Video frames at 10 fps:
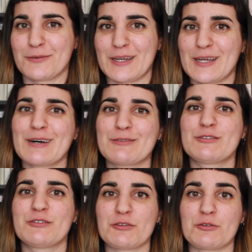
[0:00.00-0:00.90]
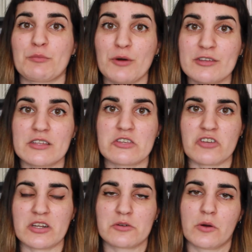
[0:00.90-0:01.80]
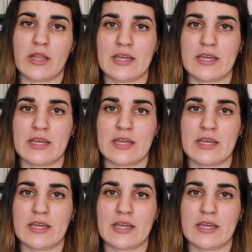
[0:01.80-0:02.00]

when it comes to books in general,